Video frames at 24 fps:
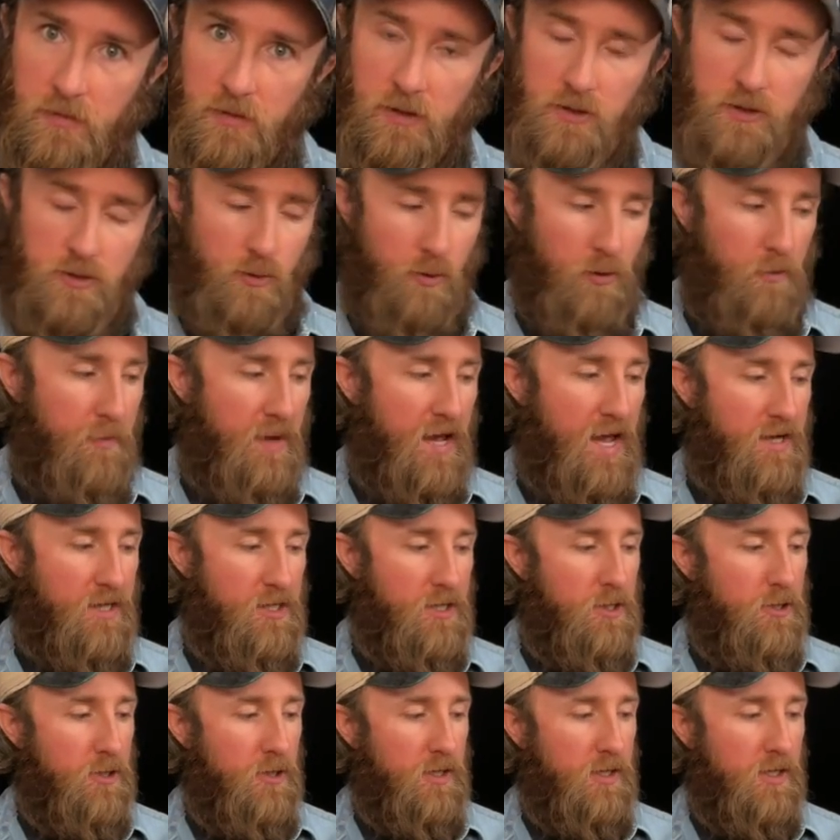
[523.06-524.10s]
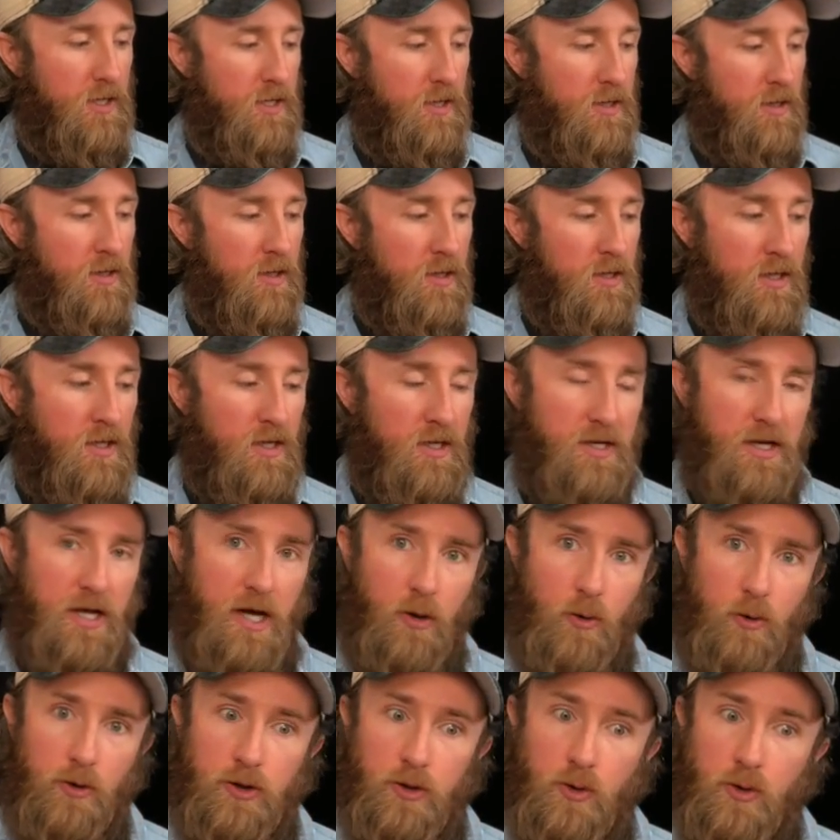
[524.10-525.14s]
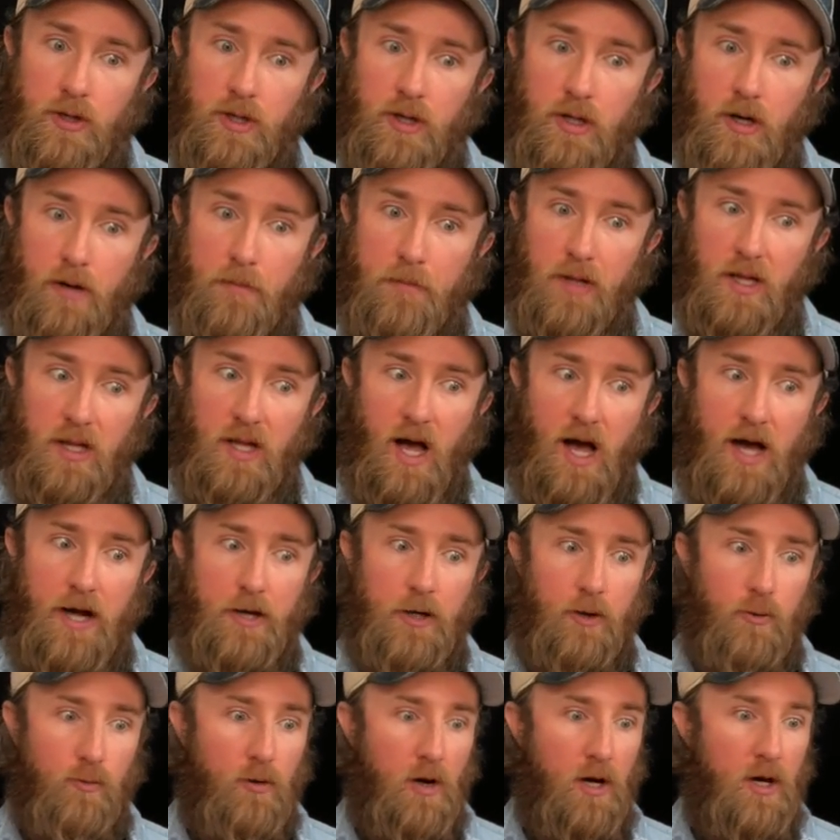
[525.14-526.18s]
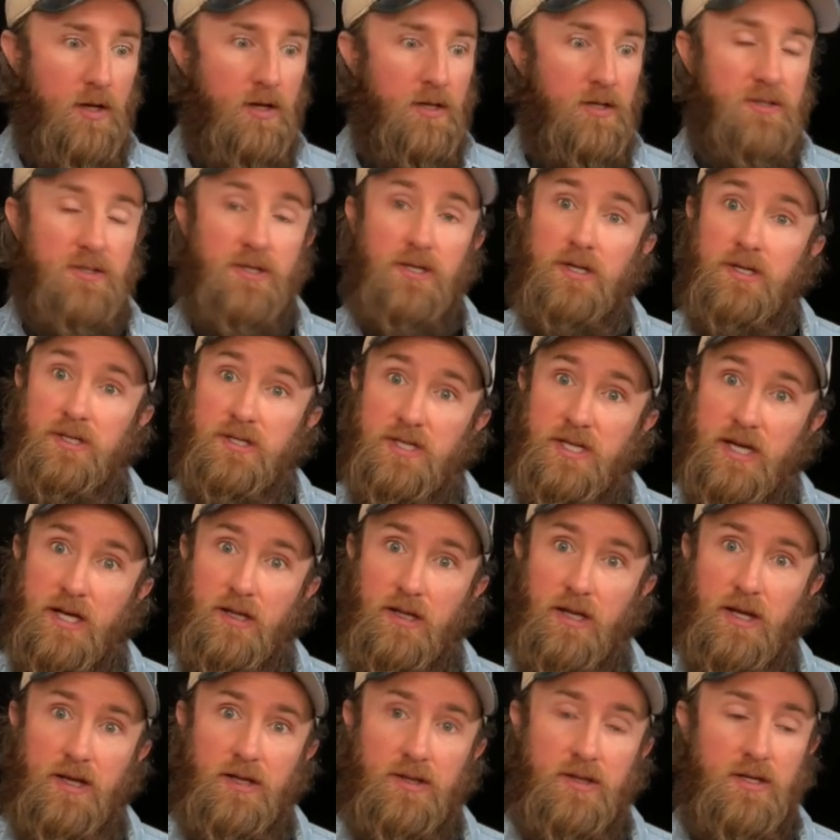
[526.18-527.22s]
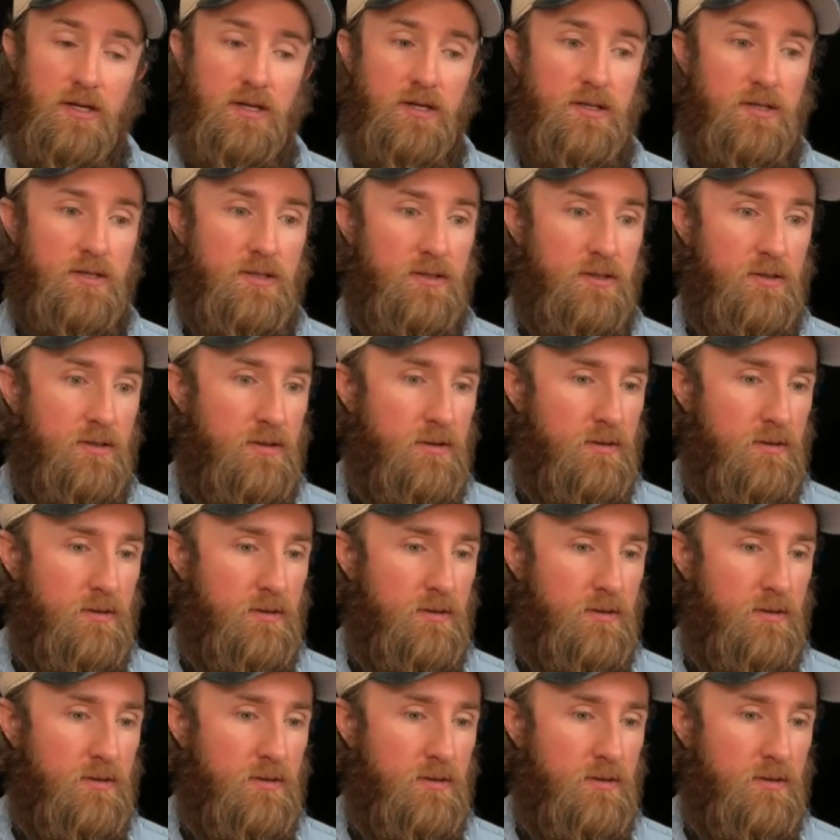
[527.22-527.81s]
So we're back here again. Now we're doing a melodic run. It's going to sound like this.